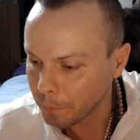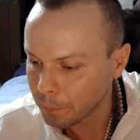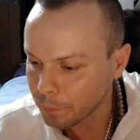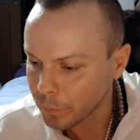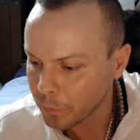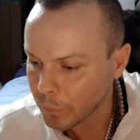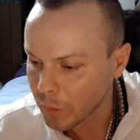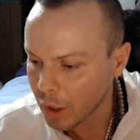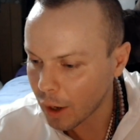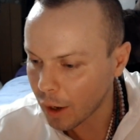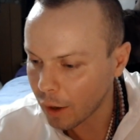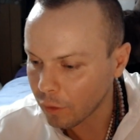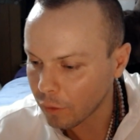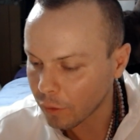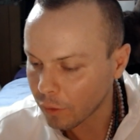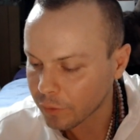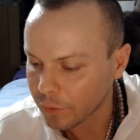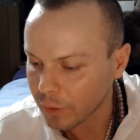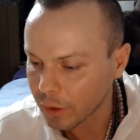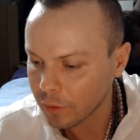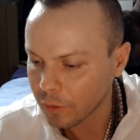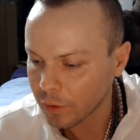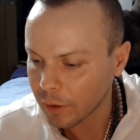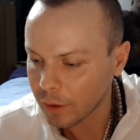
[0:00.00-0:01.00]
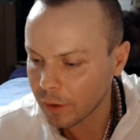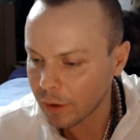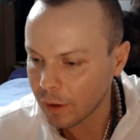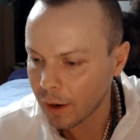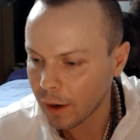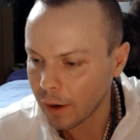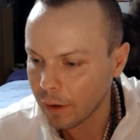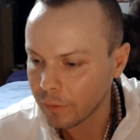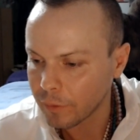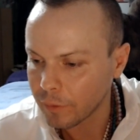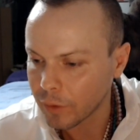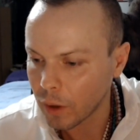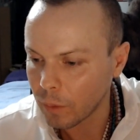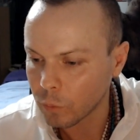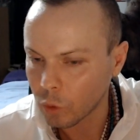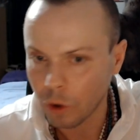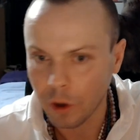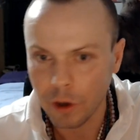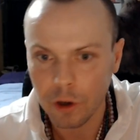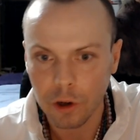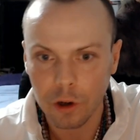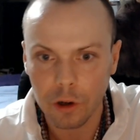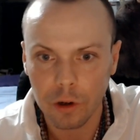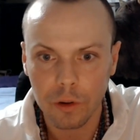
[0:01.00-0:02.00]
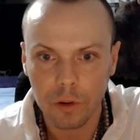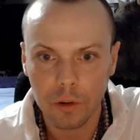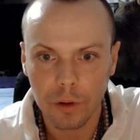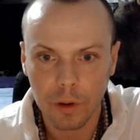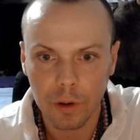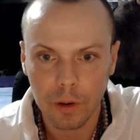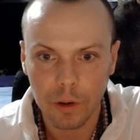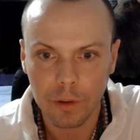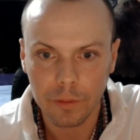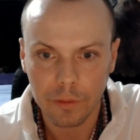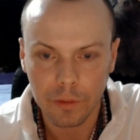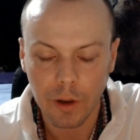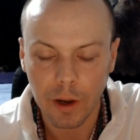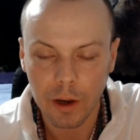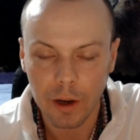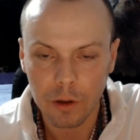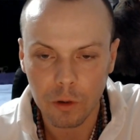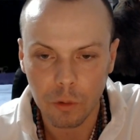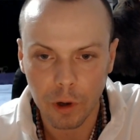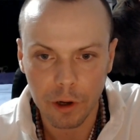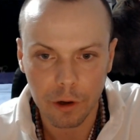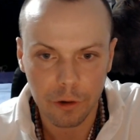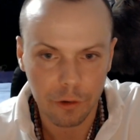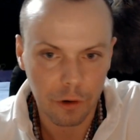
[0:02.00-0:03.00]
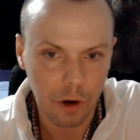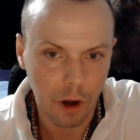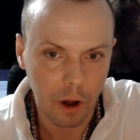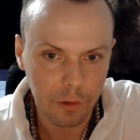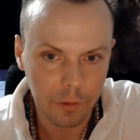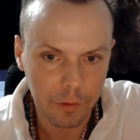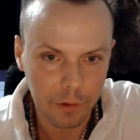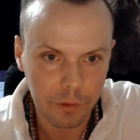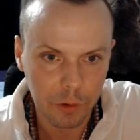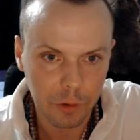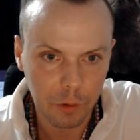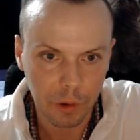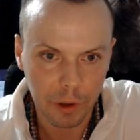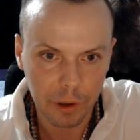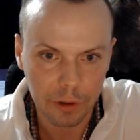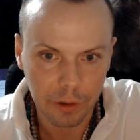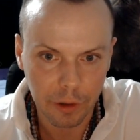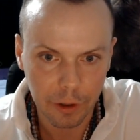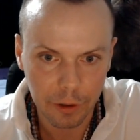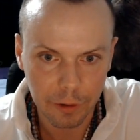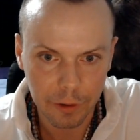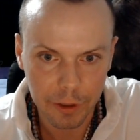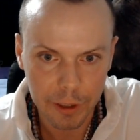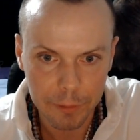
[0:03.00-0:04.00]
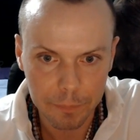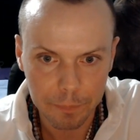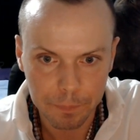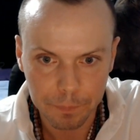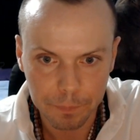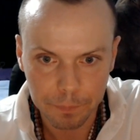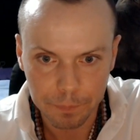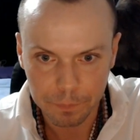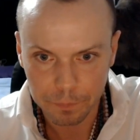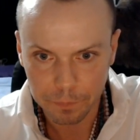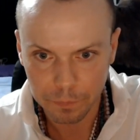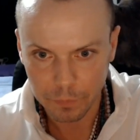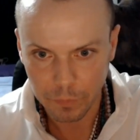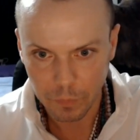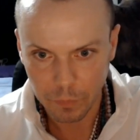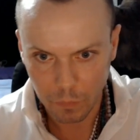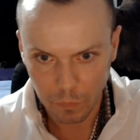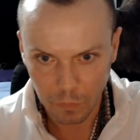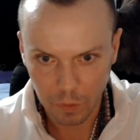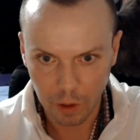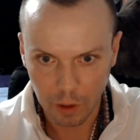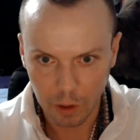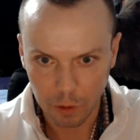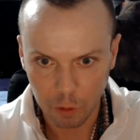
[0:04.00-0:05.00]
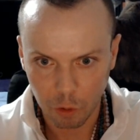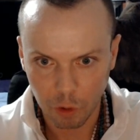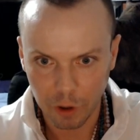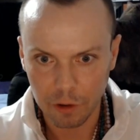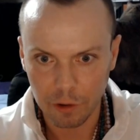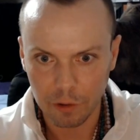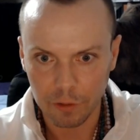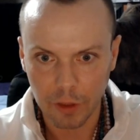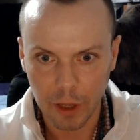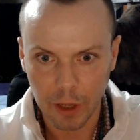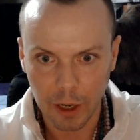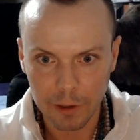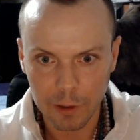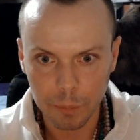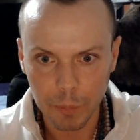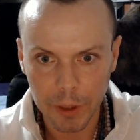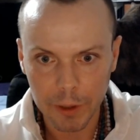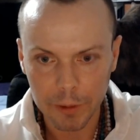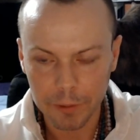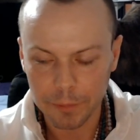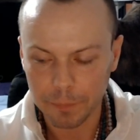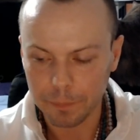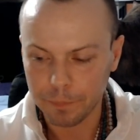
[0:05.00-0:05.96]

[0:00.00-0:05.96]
yeah, it looks like you're going to have greater insight, greater knowledge, greater clarity, greater enlightenment.